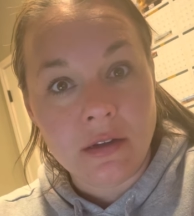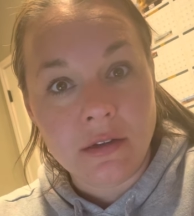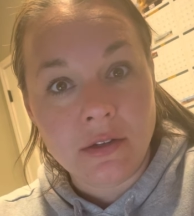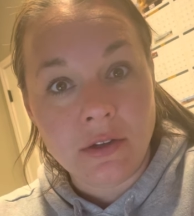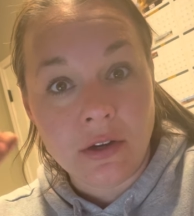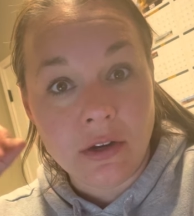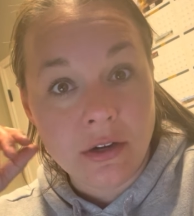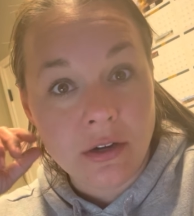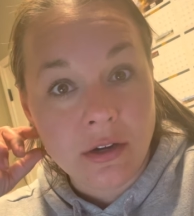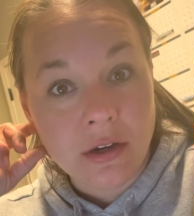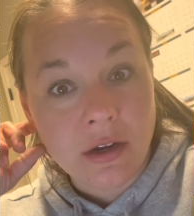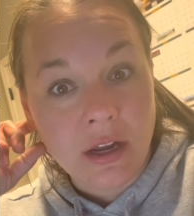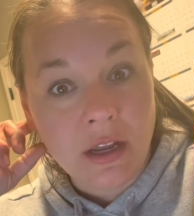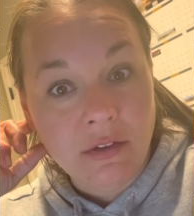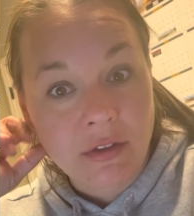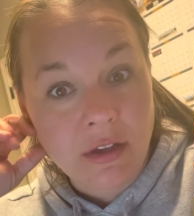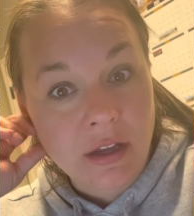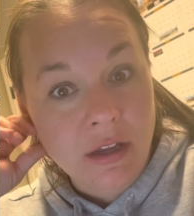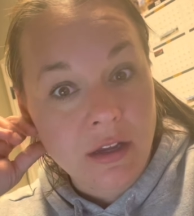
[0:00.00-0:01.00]
daughter,
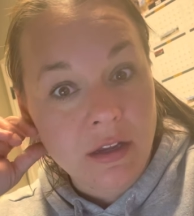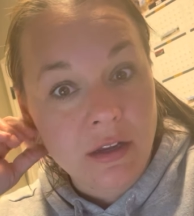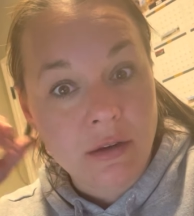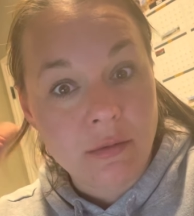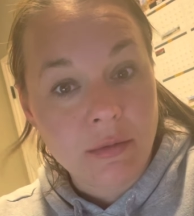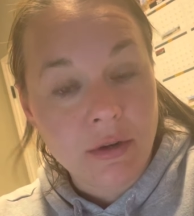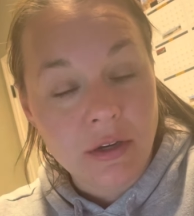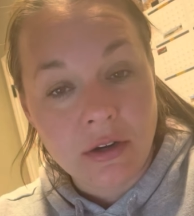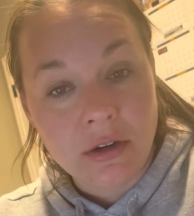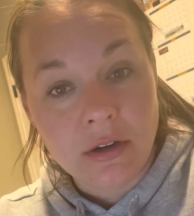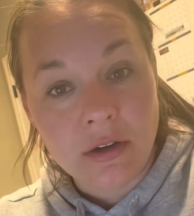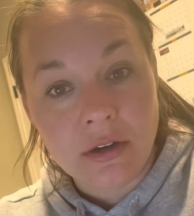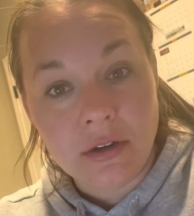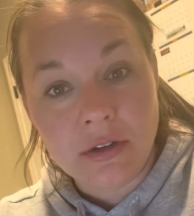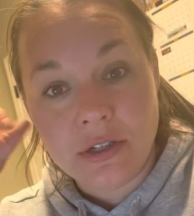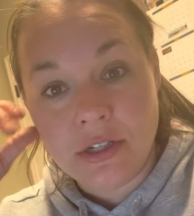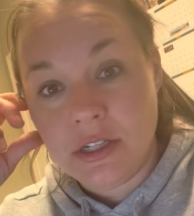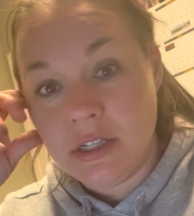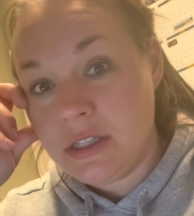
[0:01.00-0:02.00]
Avian, my
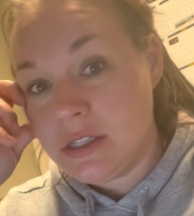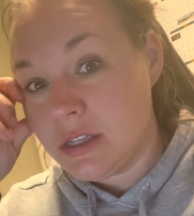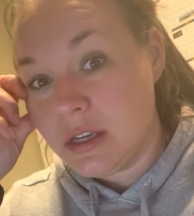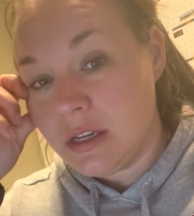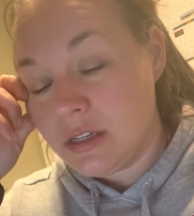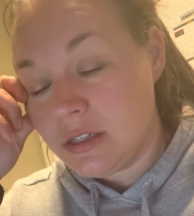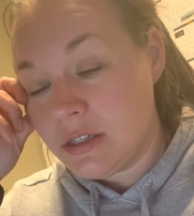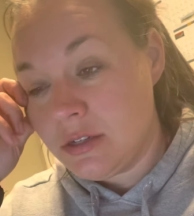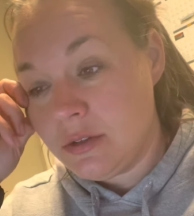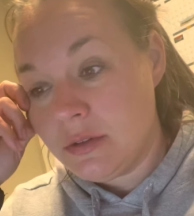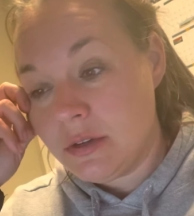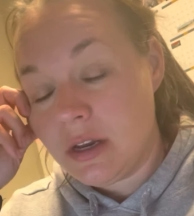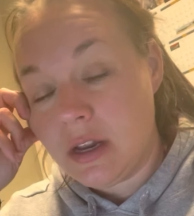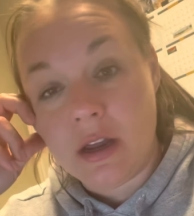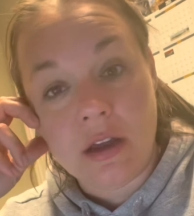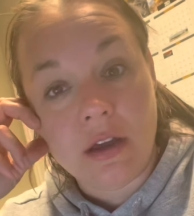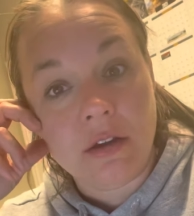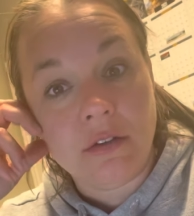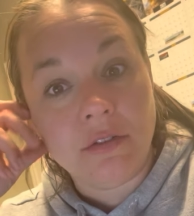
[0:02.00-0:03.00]
daughter, she's like two and a
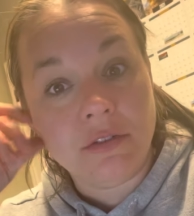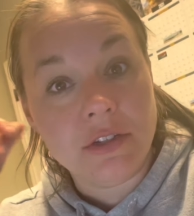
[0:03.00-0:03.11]
half.